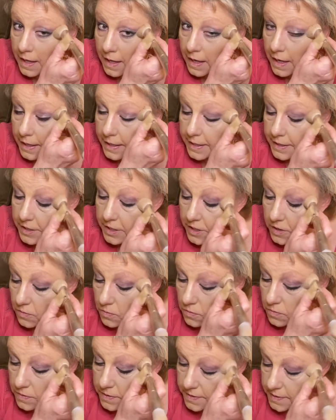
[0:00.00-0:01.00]
I can
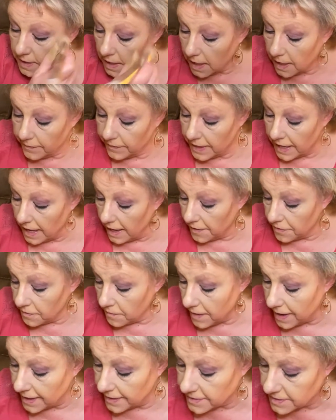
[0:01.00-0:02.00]
use on the other
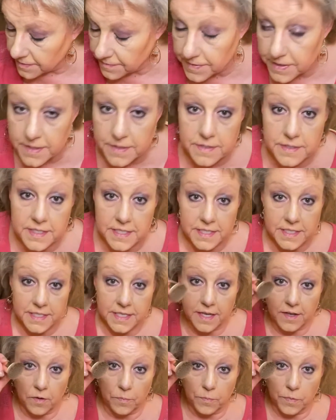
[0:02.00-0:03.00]
end of this
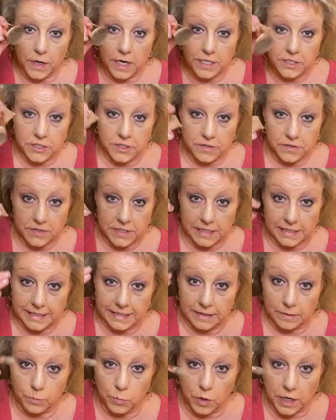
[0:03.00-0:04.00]
detail brush, there's a
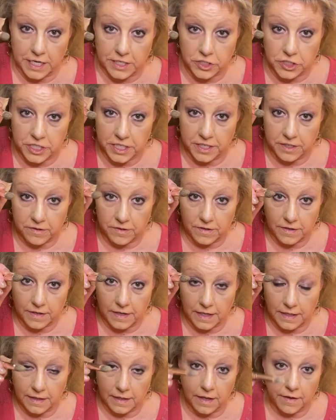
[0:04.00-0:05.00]
little brush here, and
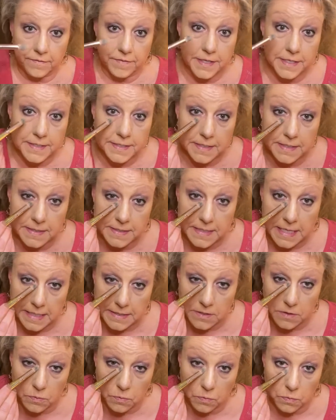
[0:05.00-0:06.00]
I love this because that's
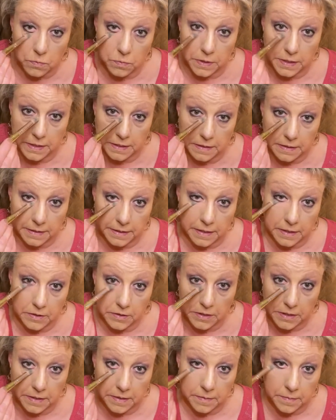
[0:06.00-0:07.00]
a really good